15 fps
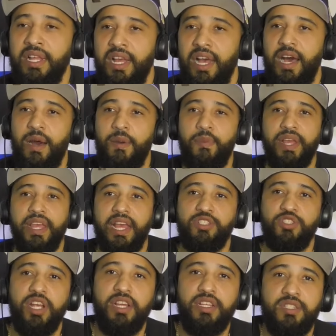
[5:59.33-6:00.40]
Um, but yeah,
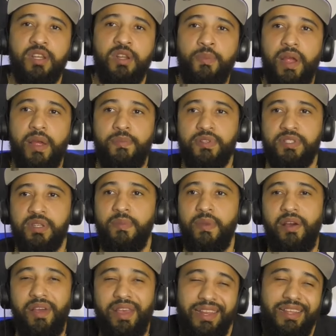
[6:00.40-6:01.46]
Drake is gonna probably put some
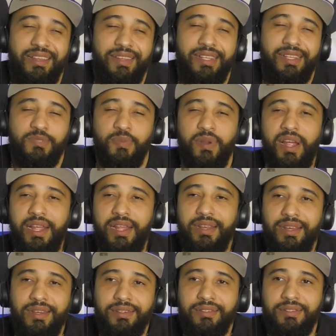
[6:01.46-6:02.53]
out, and it, it's probably
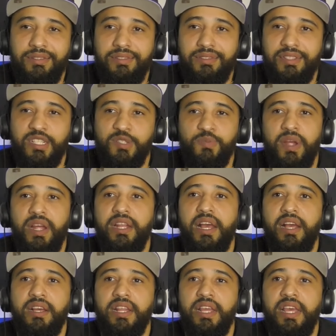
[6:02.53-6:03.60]
not gonna it's probably
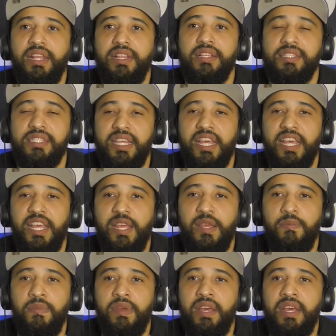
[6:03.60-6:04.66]
not gonna hit the
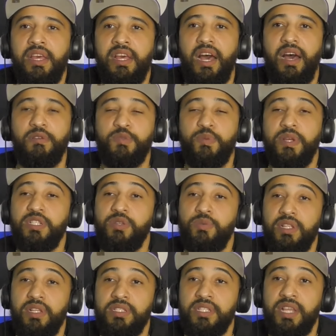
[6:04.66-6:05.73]
same, um, especially with
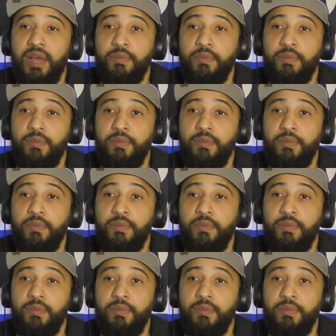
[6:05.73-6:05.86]
this time